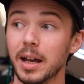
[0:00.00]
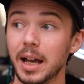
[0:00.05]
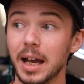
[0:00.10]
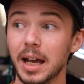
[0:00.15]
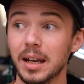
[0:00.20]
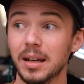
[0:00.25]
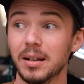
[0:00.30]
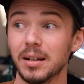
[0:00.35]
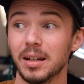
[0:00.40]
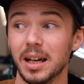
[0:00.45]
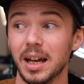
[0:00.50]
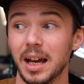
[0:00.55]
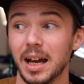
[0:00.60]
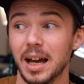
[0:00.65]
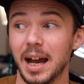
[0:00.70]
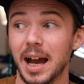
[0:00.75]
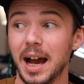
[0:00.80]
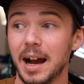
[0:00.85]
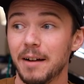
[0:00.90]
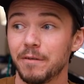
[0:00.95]
And
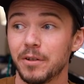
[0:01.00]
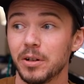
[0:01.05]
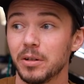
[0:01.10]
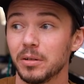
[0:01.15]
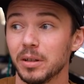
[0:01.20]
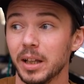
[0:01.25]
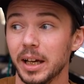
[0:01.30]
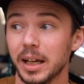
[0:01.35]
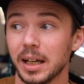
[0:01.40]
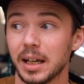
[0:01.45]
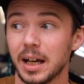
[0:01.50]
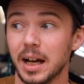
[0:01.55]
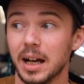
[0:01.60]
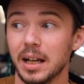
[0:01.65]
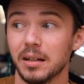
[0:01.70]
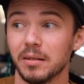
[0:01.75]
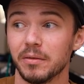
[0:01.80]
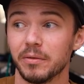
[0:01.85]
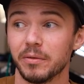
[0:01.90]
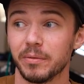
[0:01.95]
after like
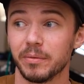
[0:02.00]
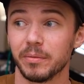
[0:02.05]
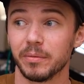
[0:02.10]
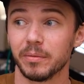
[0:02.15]
kind of